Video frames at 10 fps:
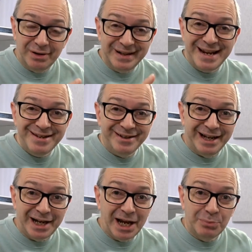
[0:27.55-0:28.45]
an
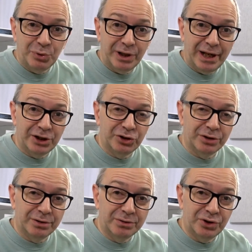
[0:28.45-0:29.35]
Ethernet cable
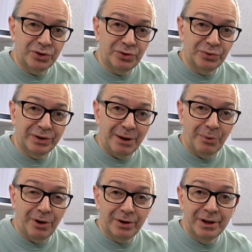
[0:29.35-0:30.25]
connection to your
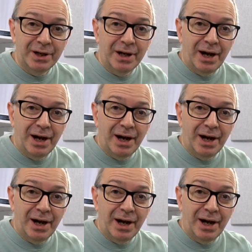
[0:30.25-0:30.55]
network.